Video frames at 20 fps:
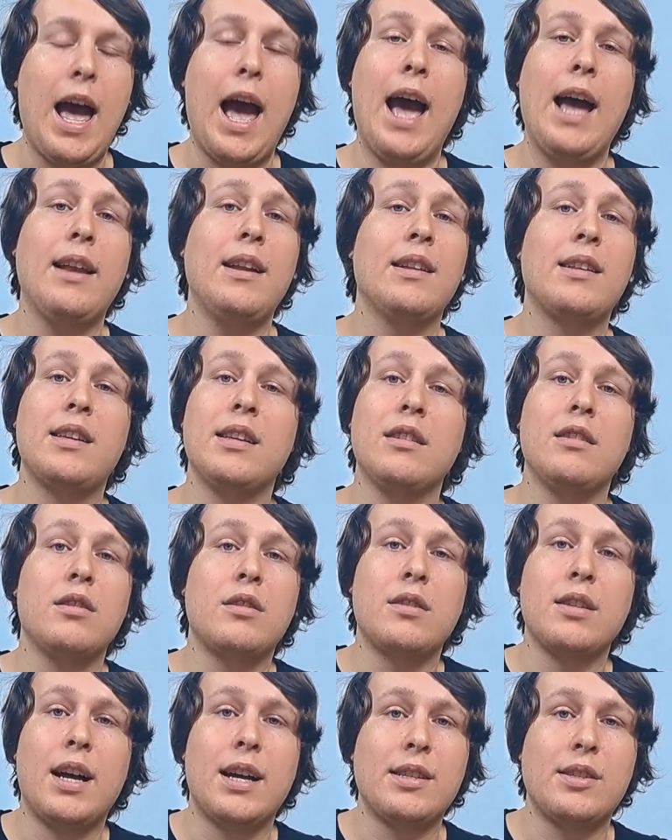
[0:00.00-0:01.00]
And it can
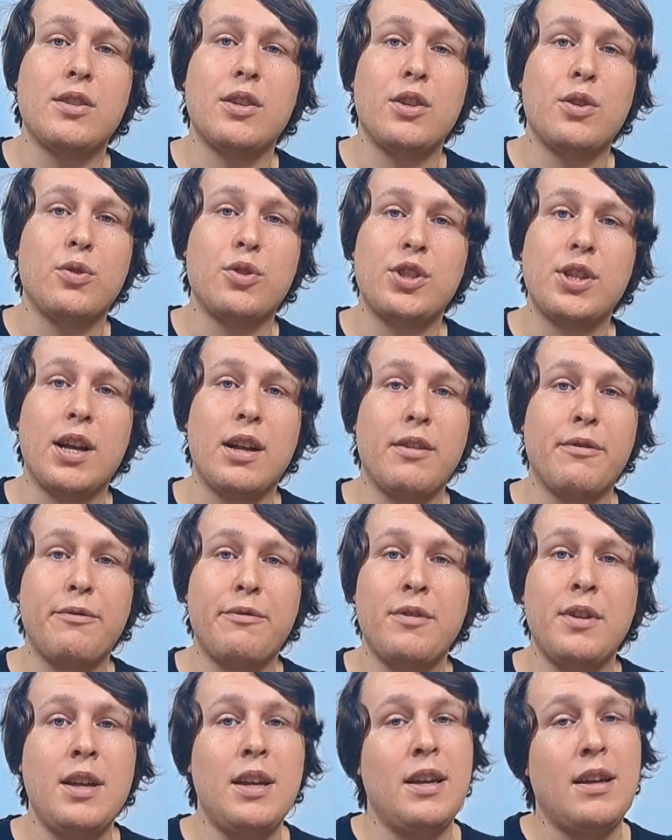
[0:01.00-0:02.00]
look nice on your
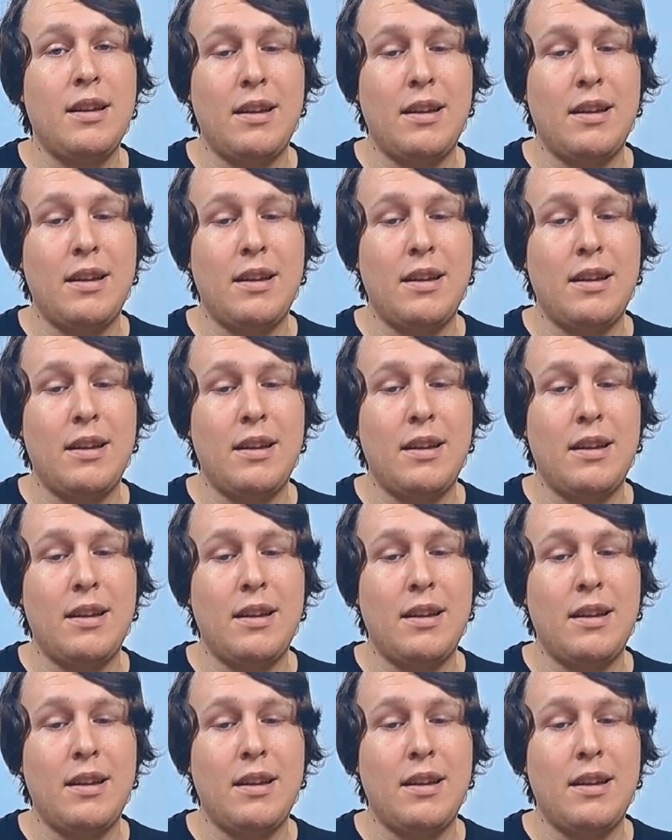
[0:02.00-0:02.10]
shelf,